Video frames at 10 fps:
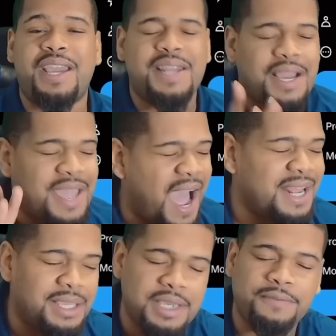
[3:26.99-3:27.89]
and I gotta
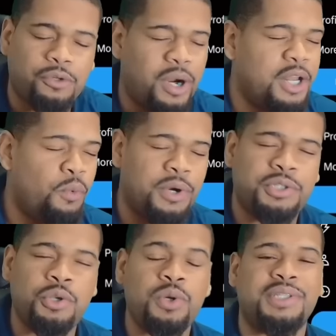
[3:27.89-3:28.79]
give credit where it's
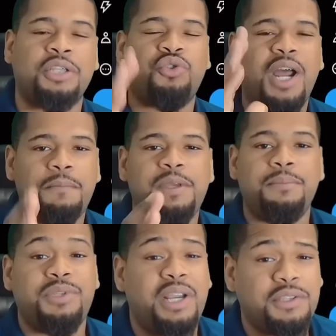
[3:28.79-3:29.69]
due because I try to be
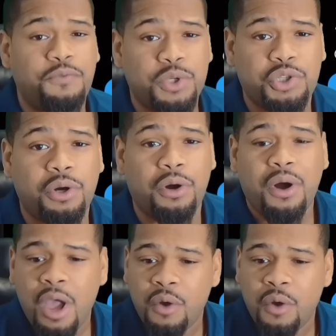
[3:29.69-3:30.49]
objective with y'all